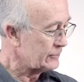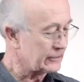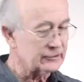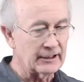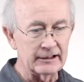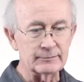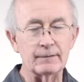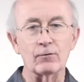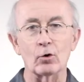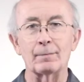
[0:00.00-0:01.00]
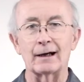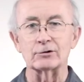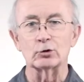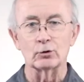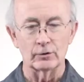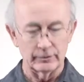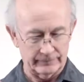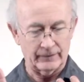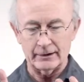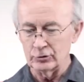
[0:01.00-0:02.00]
six days before Passover.
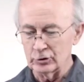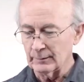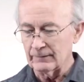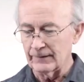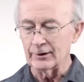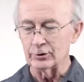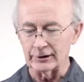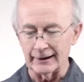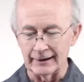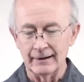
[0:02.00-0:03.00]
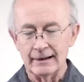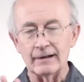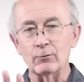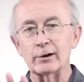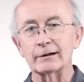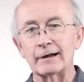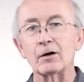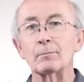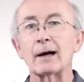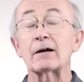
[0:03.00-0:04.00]
If I can use my fingers again, if we can
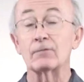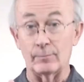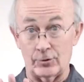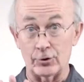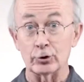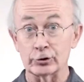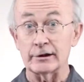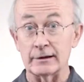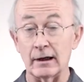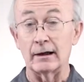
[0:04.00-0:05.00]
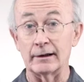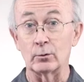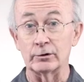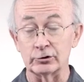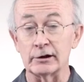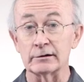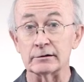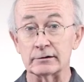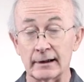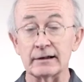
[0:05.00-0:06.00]
count back from Thursday night when
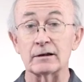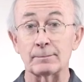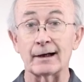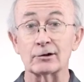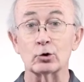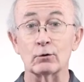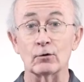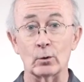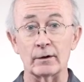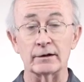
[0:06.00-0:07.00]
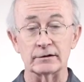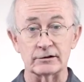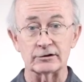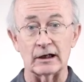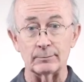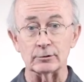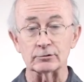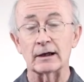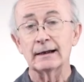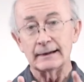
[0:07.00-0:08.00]
Jesus ate the Passover with his
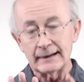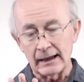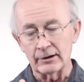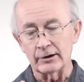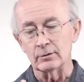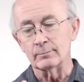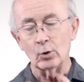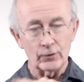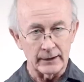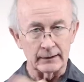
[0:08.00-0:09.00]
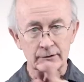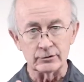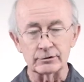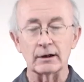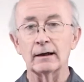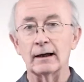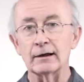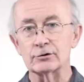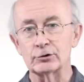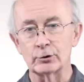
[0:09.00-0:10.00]
disciples, counting on both ends
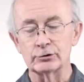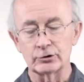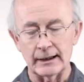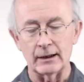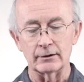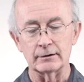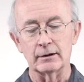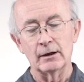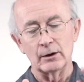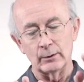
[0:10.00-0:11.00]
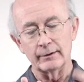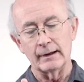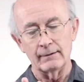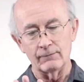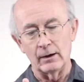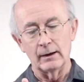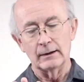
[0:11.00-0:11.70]
as Jews counted, we'd have